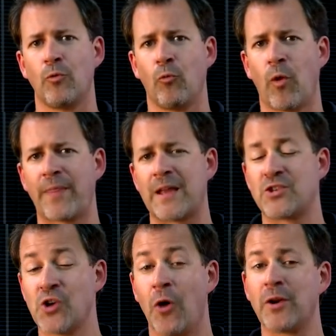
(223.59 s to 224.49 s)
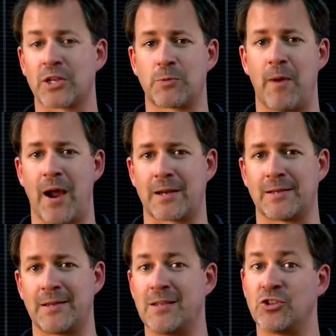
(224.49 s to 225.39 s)
what they don't
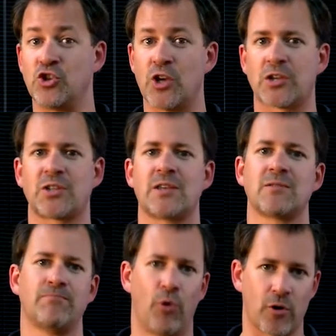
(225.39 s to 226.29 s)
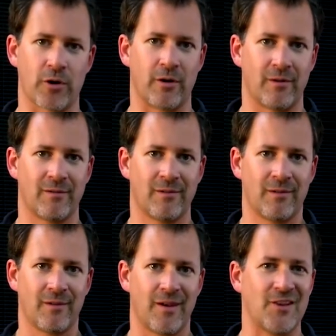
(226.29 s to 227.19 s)
expect is just as important
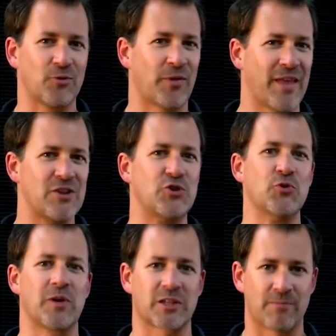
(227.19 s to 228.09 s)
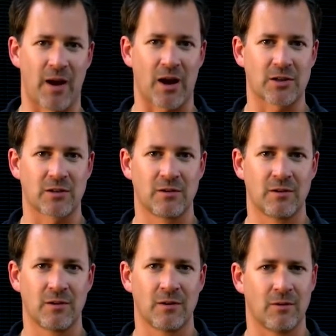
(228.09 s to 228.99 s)
as what they do expect.
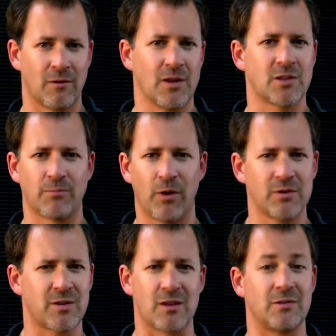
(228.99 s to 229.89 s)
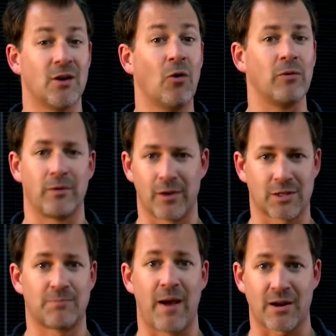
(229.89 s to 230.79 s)
What do you suppose they don't
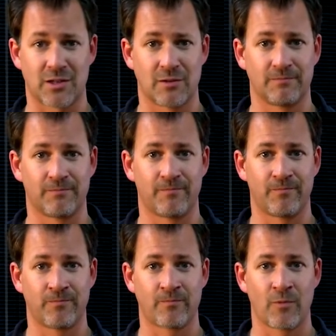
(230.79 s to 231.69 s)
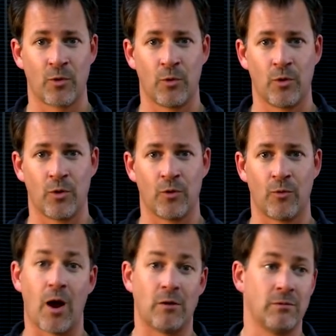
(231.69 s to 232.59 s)
expect?
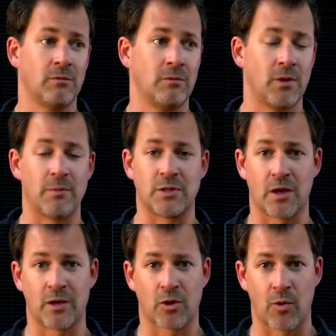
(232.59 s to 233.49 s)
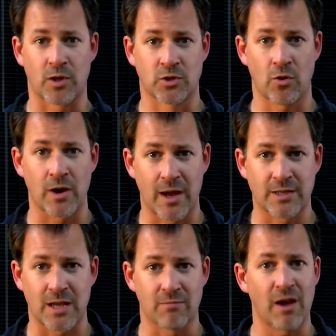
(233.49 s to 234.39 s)
Well, let me tell you a quick story. I
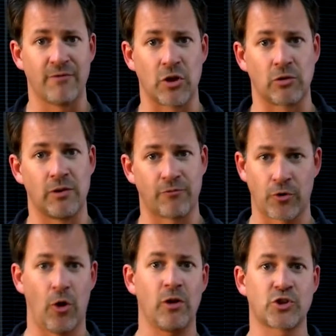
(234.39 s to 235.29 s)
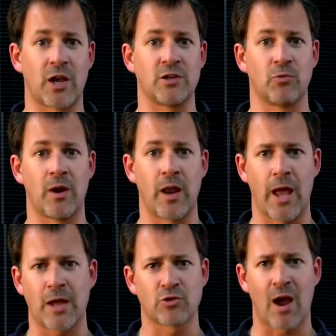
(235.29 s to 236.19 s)
take my vehicle in for an oil change one
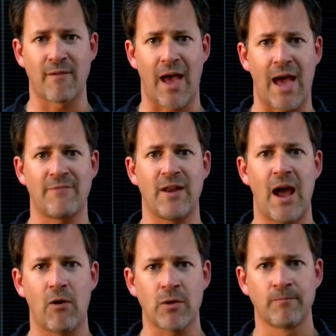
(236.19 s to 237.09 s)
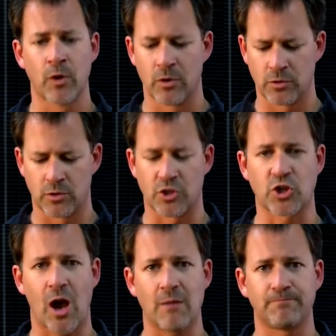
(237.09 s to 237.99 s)
day. I drive a half an hour to the
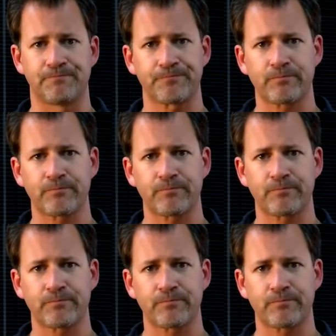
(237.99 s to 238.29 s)
shop.